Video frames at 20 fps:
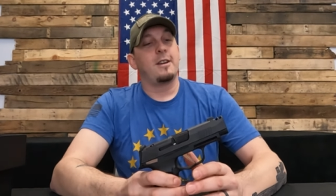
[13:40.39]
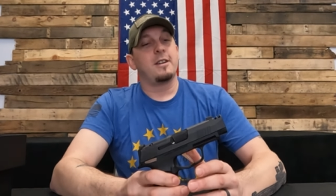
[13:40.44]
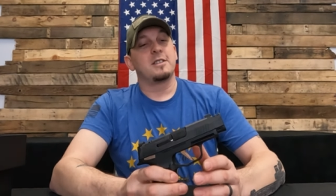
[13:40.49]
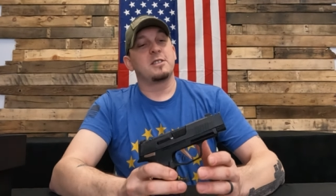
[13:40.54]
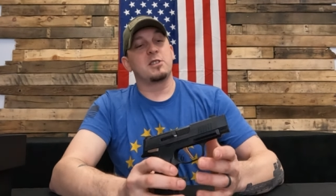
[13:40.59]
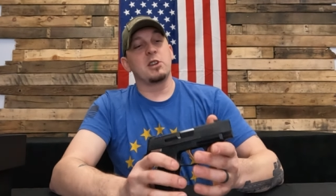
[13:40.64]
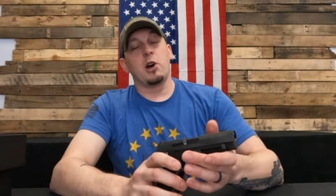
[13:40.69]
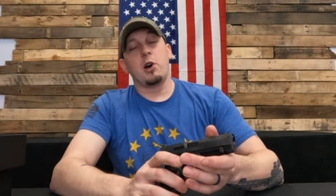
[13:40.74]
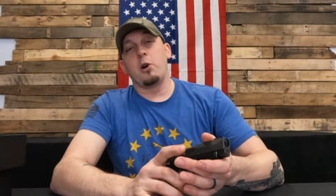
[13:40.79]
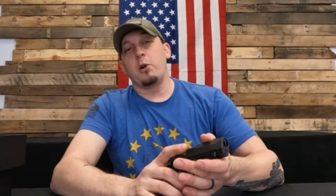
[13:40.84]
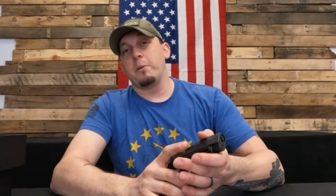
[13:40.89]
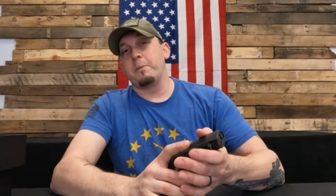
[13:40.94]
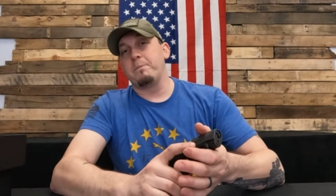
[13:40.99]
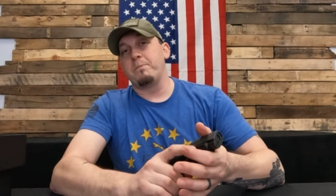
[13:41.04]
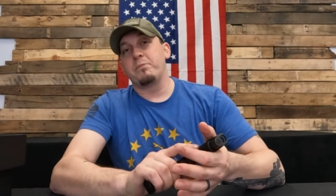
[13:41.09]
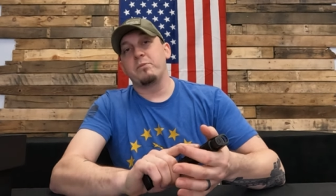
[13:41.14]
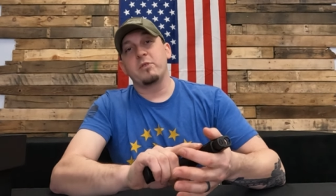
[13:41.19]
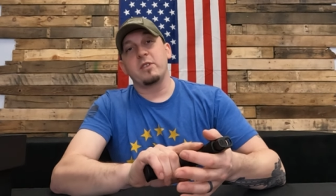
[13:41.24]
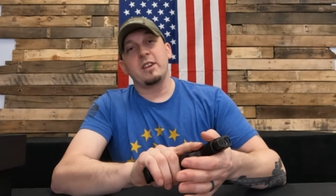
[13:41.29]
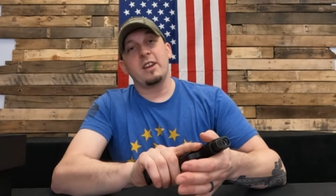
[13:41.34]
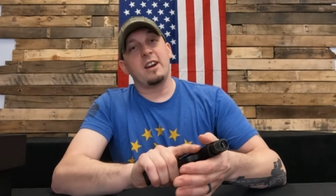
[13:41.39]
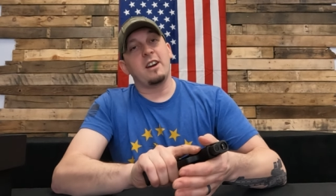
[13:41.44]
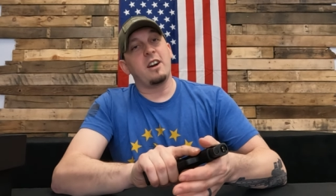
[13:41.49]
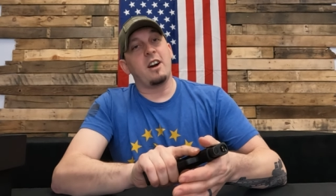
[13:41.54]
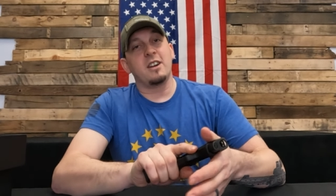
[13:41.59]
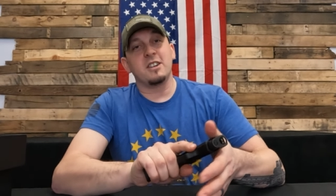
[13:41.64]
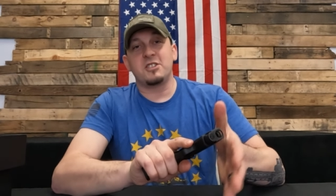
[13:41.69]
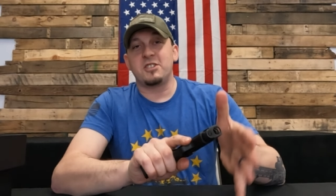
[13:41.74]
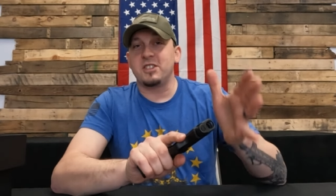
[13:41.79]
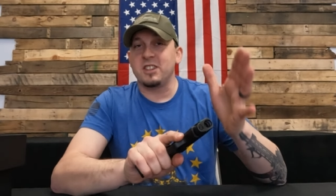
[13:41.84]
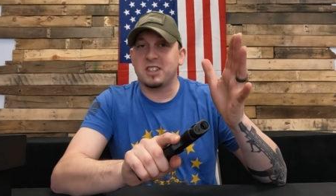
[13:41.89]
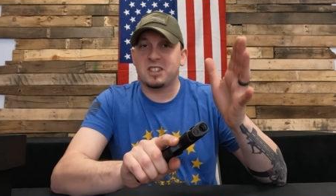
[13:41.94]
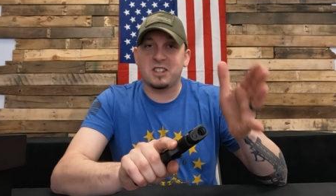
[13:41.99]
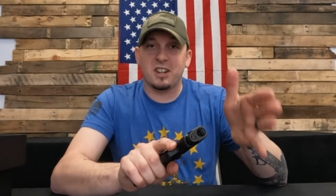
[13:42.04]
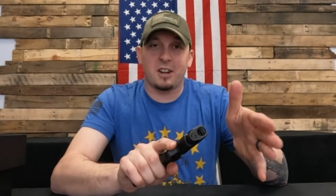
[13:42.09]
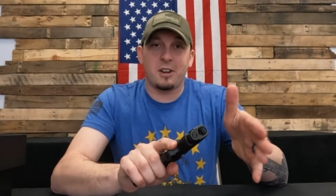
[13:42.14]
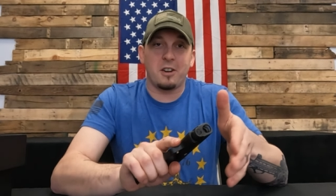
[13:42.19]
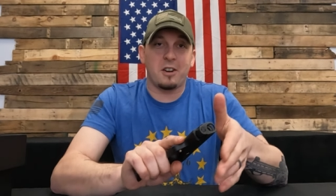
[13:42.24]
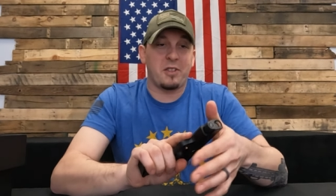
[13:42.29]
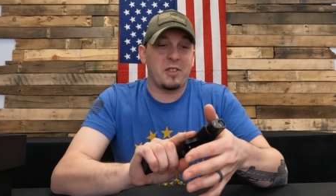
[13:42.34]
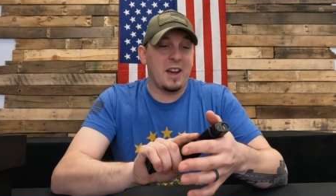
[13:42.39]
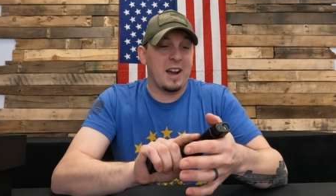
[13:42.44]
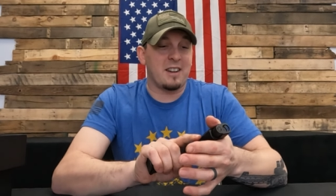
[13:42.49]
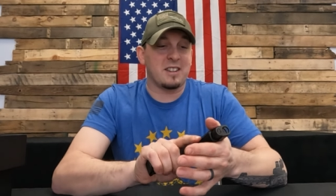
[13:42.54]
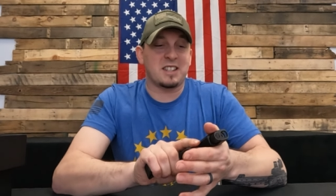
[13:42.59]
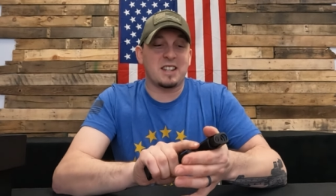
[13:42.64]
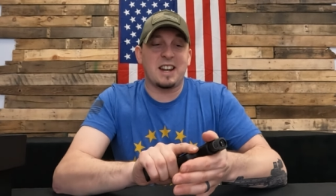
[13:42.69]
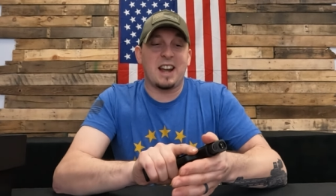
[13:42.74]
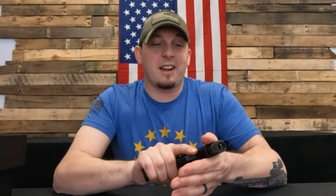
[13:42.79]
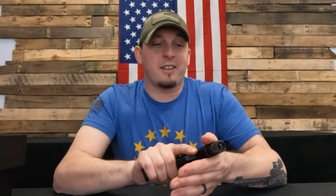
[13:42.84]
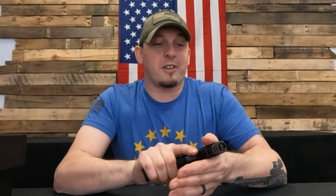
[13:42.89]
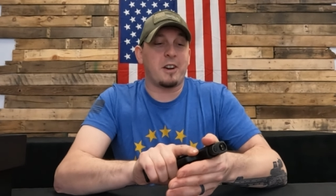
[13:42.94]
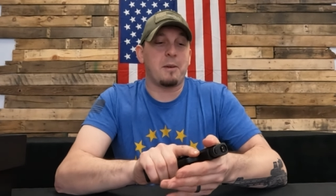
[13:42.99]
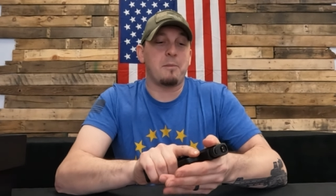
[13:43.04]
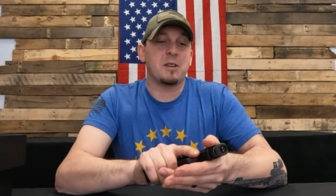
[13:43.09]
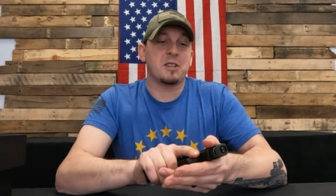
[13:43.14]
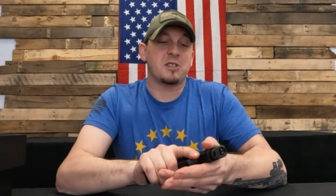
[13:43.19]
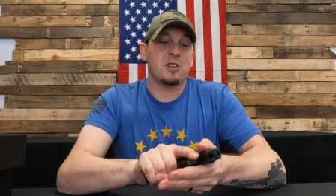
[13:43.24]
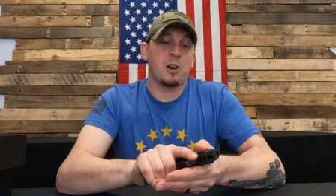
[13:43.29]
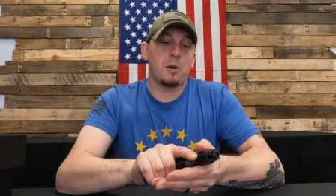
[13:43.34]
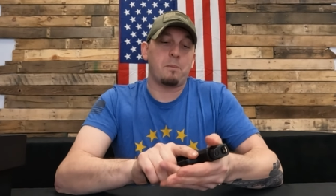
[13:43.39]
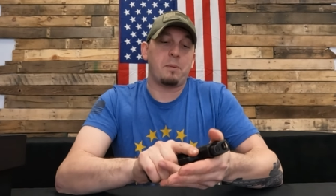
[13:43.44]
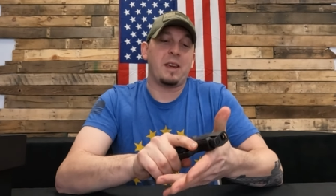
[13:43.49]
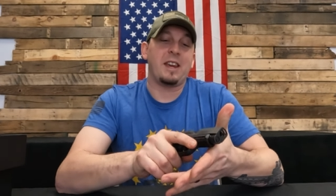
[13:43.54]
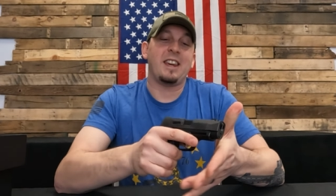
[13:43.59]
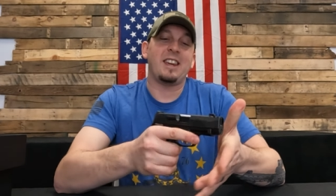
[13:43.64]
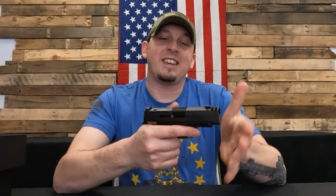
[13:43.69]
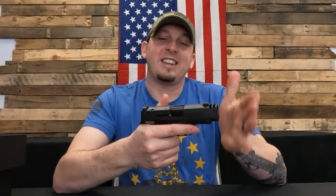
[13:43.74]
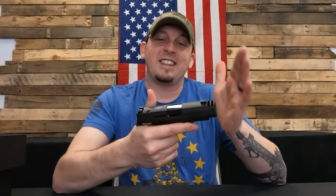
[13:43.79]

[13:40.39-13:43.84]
So just under a $1,000 MSRP.